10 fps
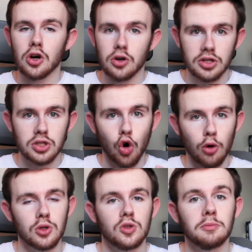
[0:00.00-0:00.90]
Earth's
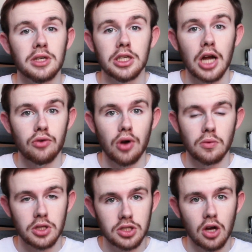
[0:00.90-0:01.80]
orbital speed
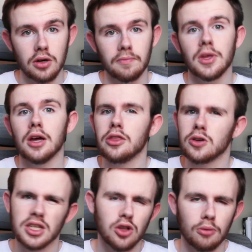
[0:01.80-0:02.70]
around the Sun,
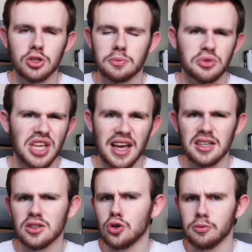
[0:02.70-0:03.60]
30 kilometers per
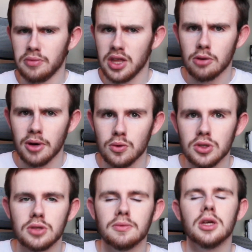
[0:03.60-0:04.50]
second or
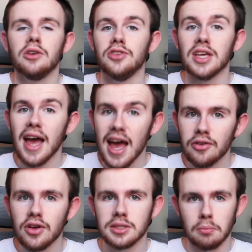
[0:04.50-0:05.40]
thereabouts.
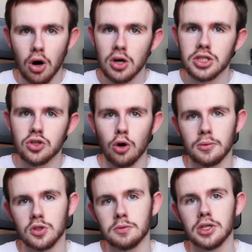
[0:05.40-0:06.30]
Vf is Mars's
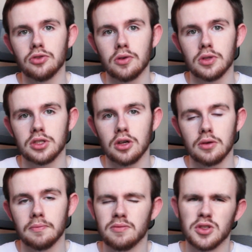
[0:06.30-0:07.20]
orbital speed around the Sun,
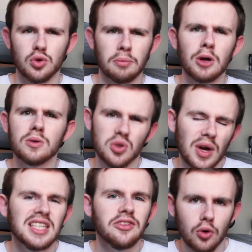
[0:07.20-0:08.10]
so about
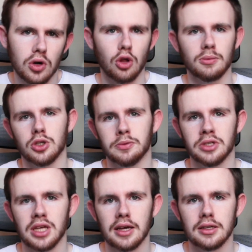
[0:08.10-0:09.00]
24 kilometers per
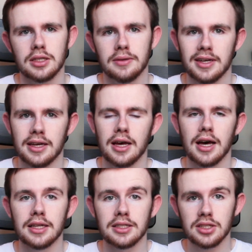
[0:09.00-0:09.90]
second.
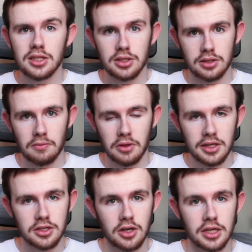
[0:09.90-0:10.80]
And since
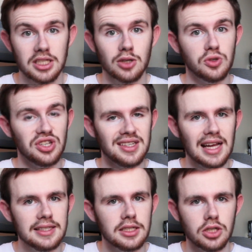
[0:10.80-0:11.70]
theta is equal to
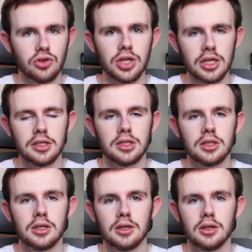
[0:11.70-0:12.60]
90
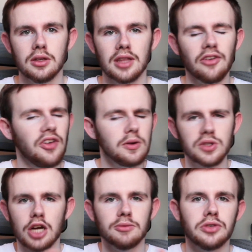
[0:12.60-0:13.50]
degrees, that final
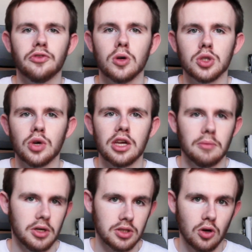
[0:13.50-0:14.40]
term just falls away
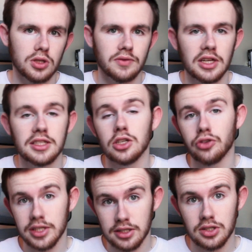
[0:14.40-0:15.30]
because cos of 90
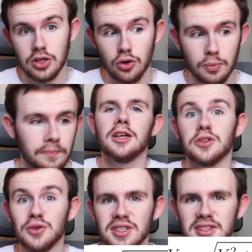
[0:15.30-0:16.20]
degrees is 0.
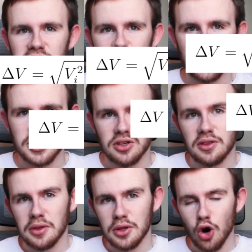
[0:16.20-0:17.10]
So using this equation,
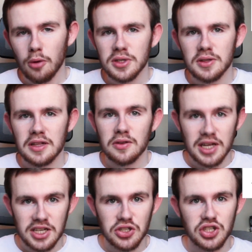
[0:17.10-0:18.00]
the orbital
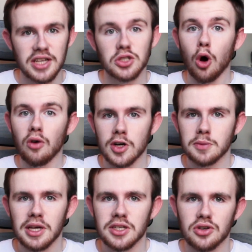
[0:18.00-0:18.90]
inclination change of our
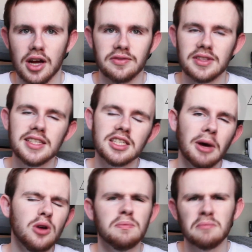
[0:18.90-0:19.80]
spacecraft needs
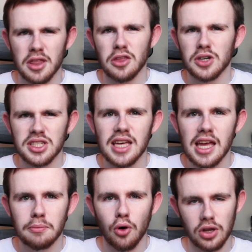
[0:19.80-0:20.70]
about
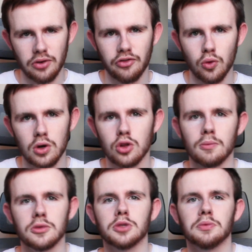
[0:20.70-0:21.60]
38.4
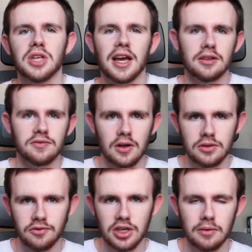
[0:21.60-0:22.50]
kilometers per second of
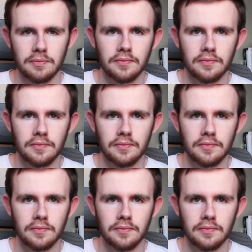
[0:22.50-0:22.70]
delta V.